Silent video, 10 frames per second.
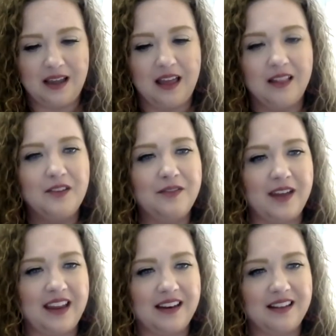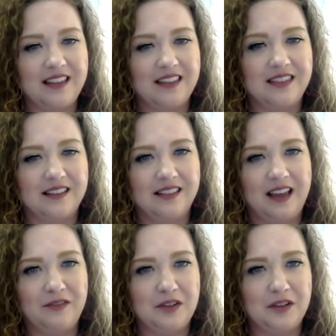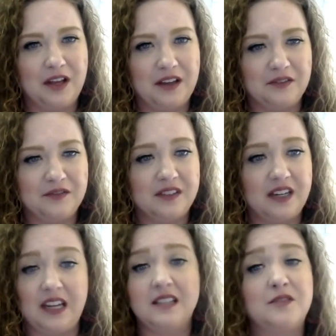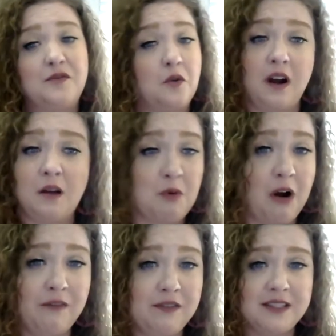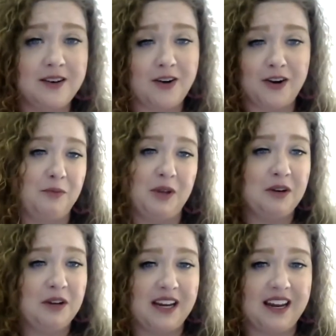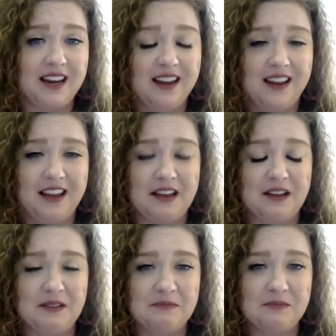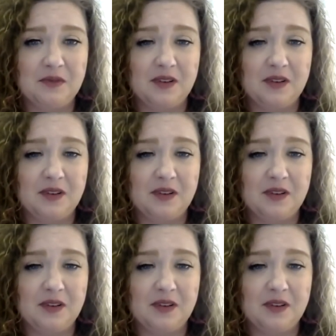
elevate the level of needs for nonprofits in our community. None